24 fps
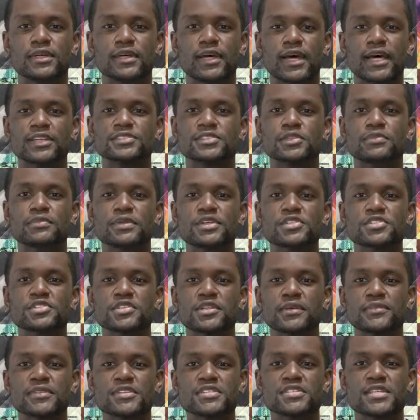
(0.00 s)
As the
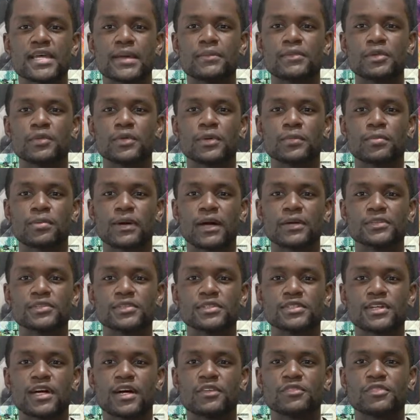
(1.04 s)
mission of the Samuel DeWitt
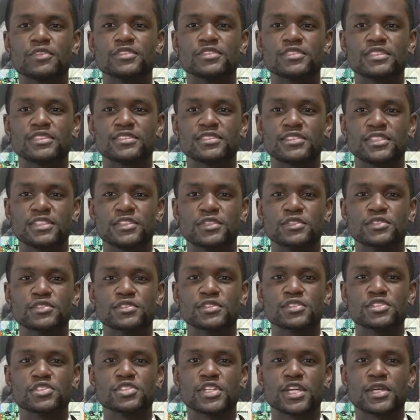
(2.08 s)
Proctor Conference continues
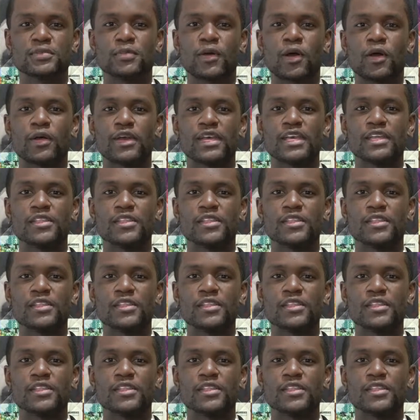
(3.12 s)
to shape our